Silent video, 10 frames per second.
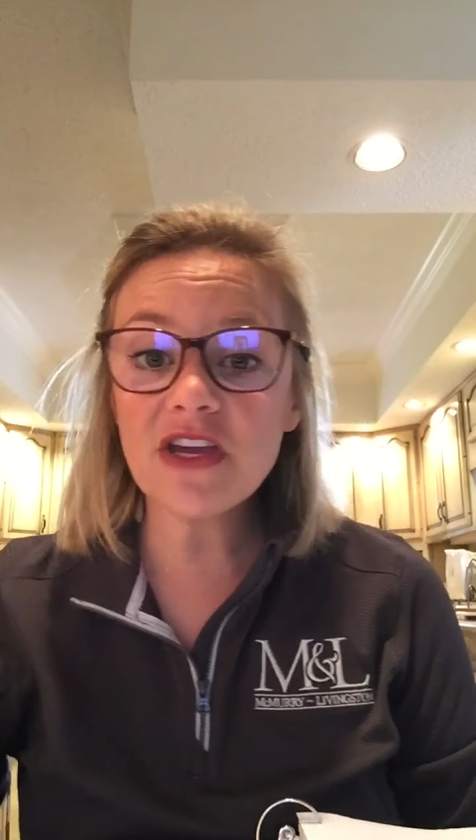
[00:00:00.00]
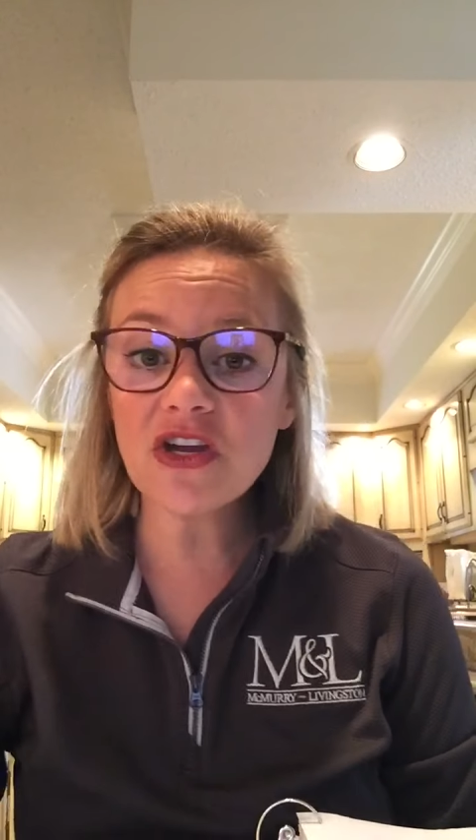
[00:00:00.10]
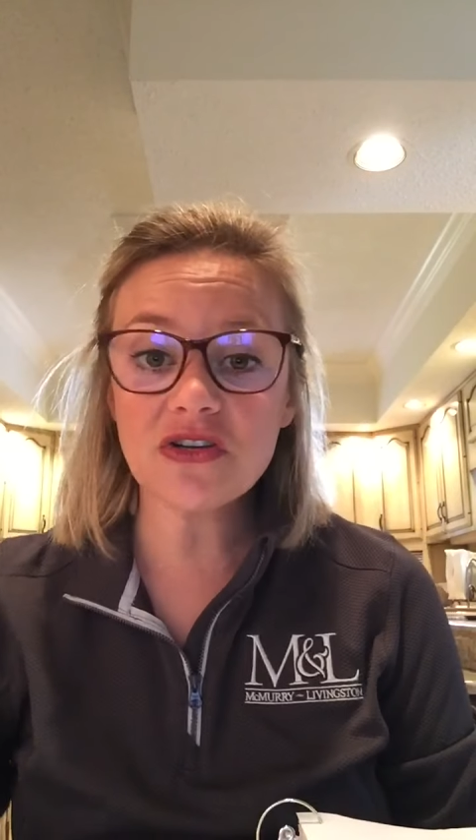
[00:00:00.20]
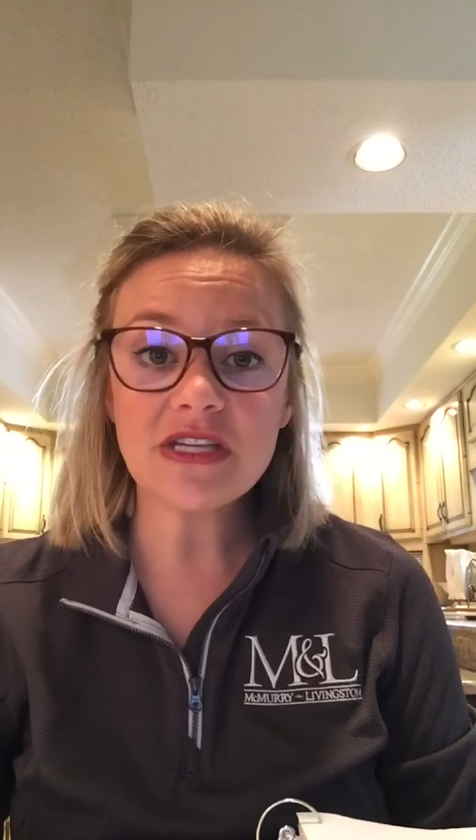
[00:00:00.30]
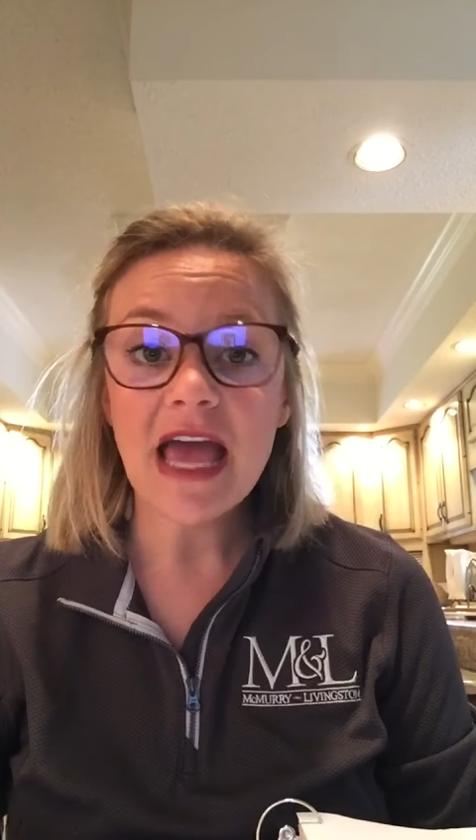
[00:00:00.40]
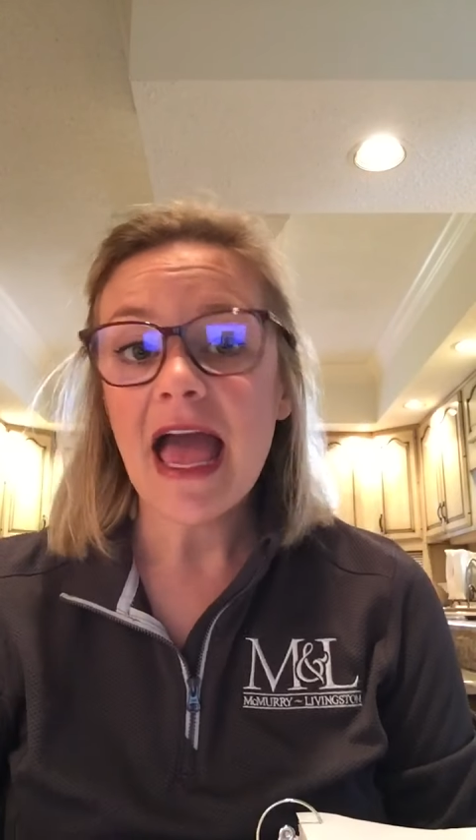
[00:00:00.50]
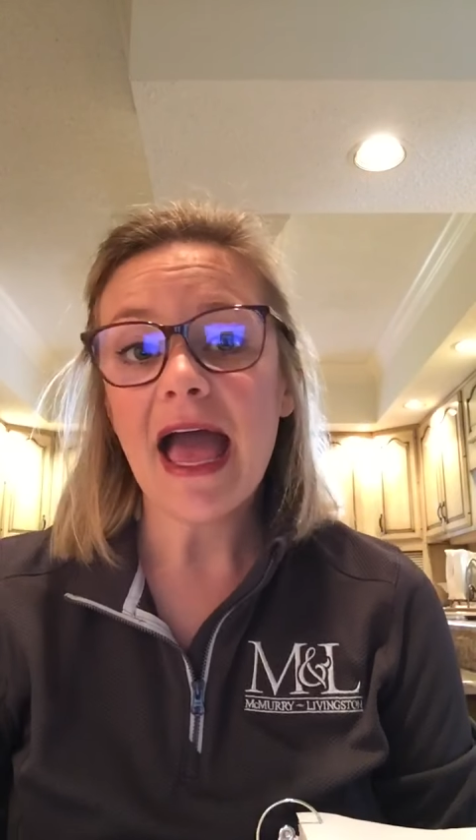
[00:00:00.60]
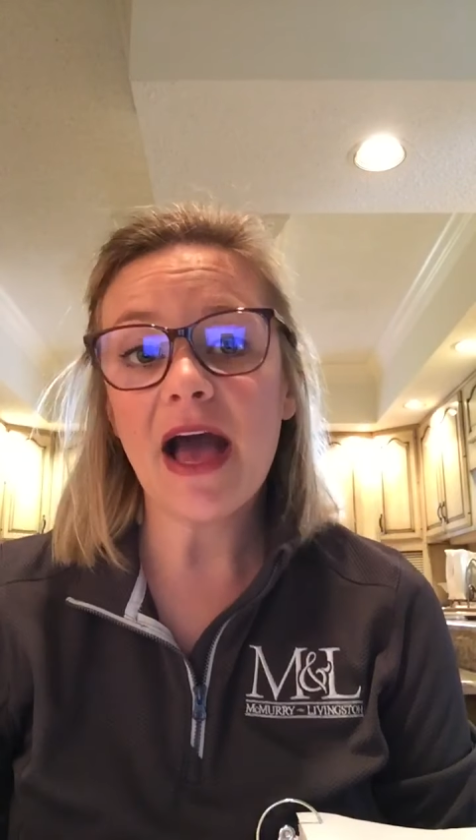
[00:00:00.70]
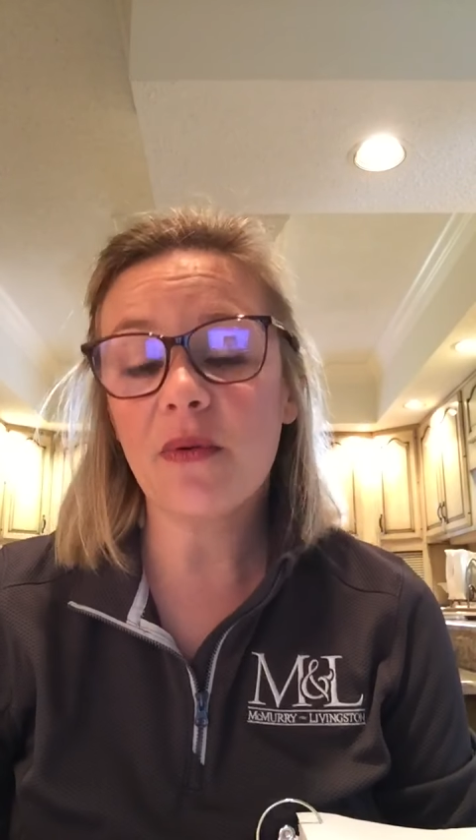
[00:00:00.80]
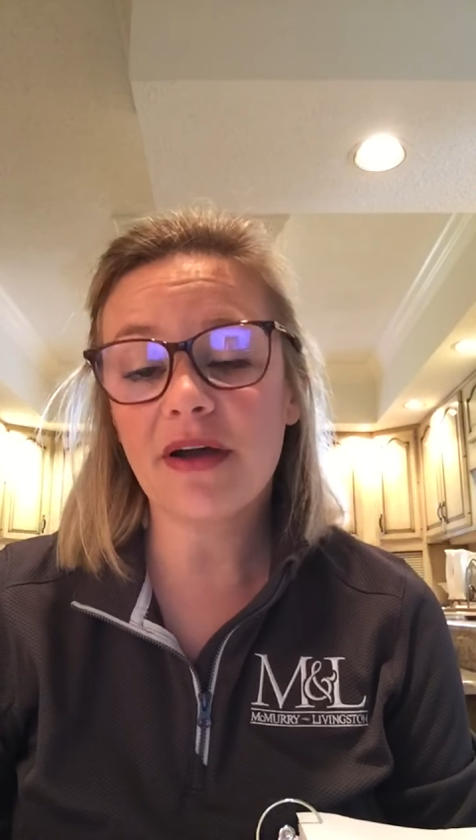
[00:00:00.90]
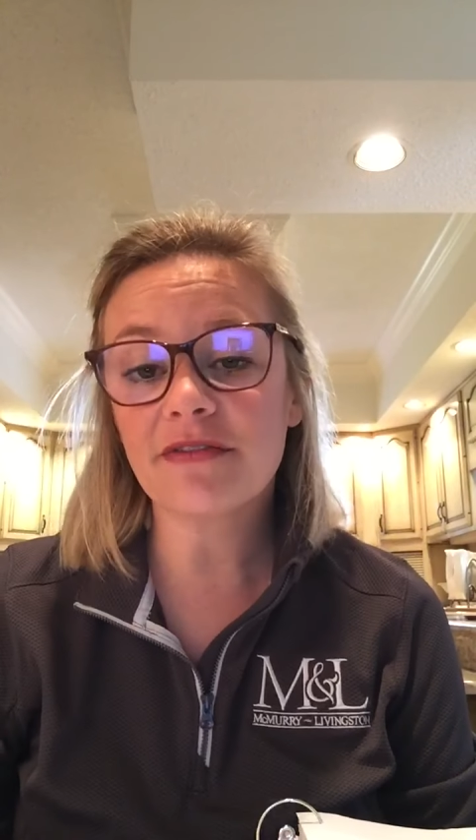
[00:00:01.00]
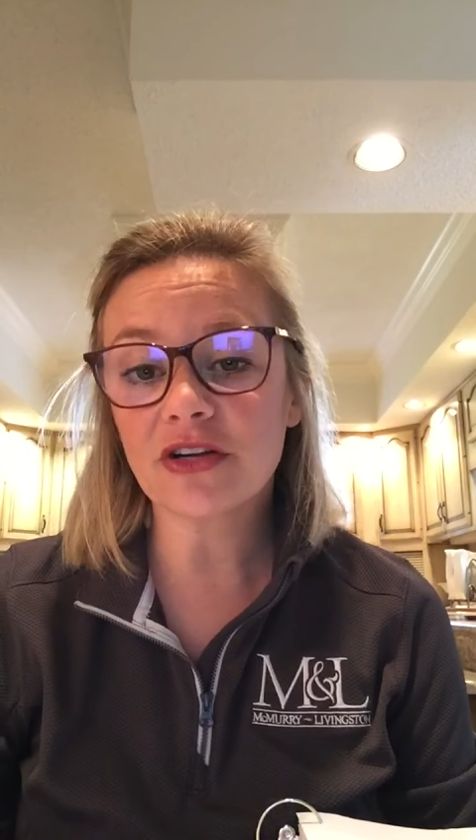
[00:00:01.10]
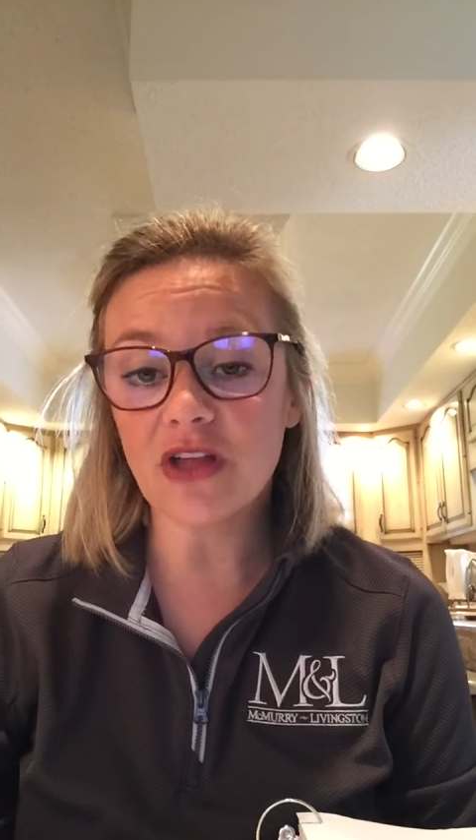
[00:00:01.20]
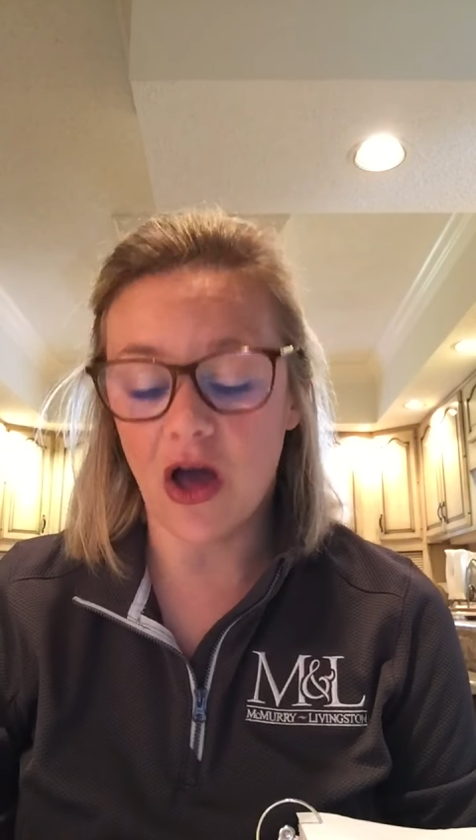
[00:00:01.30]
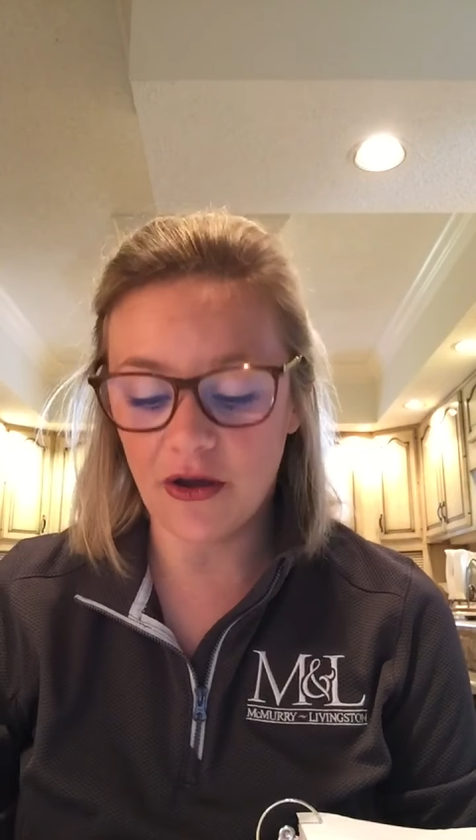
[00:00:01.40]
years,
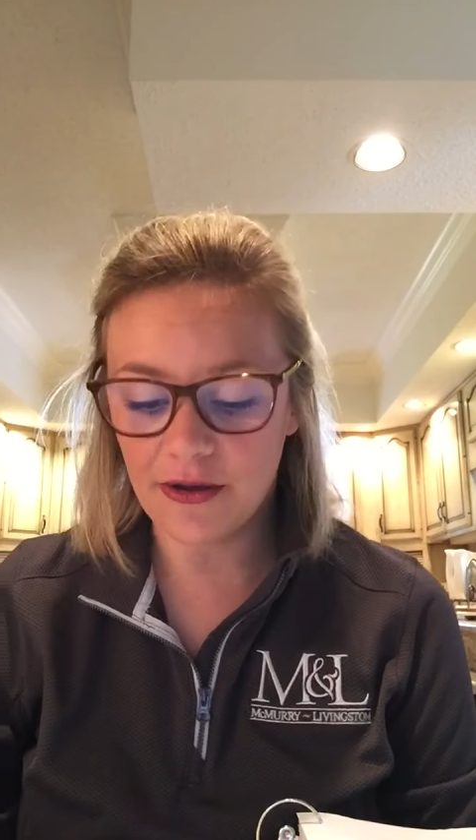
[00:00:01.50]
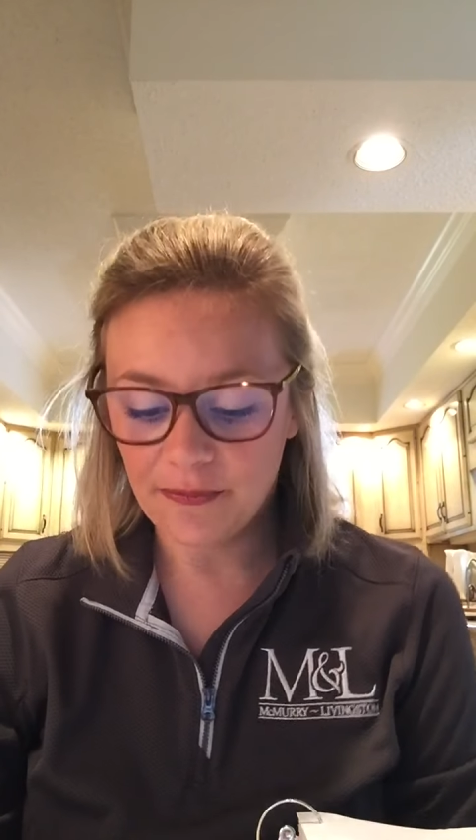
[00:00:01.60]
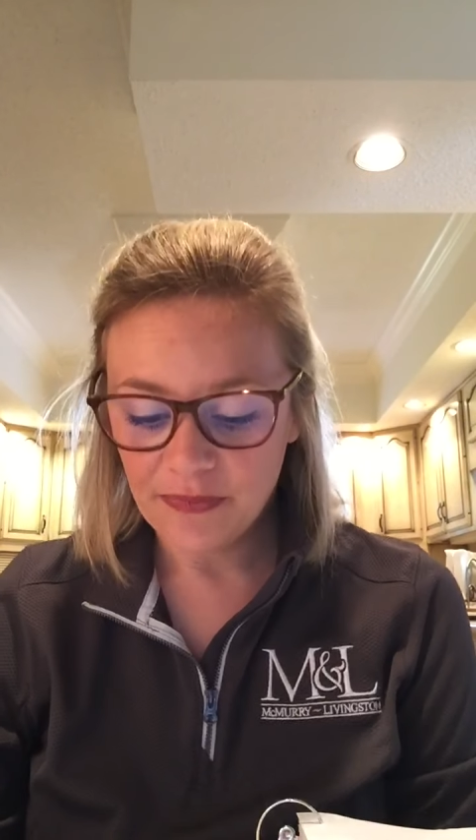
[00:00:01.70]
however long.